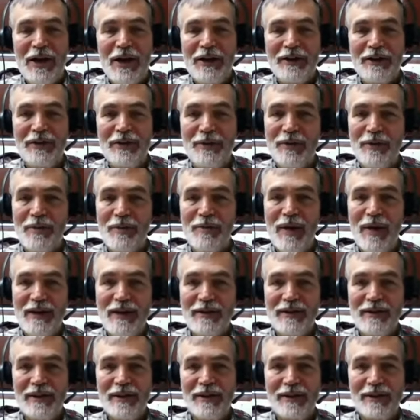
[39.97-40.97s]
some of the
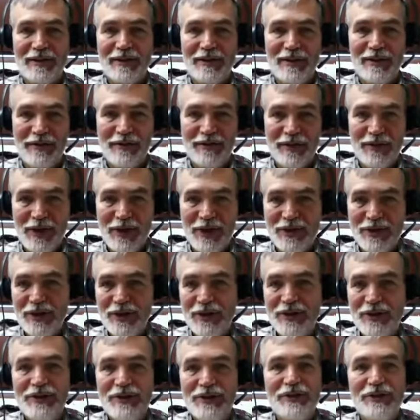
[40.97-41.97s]
basic
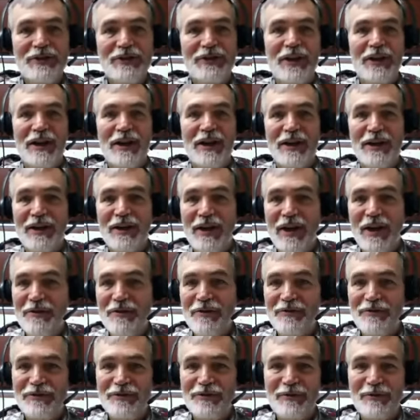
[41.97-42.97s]
definitions
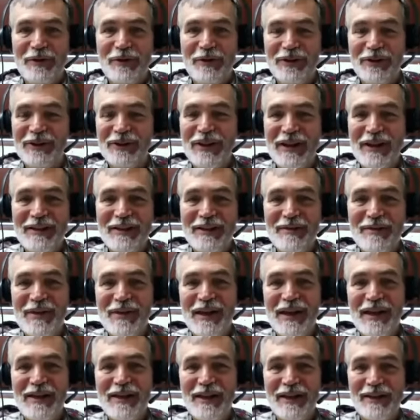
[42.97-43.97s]
of what the
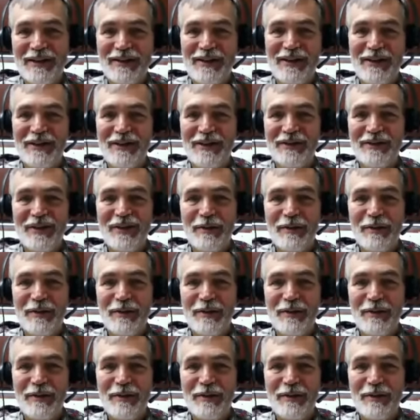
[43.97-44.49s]
glycemic index is.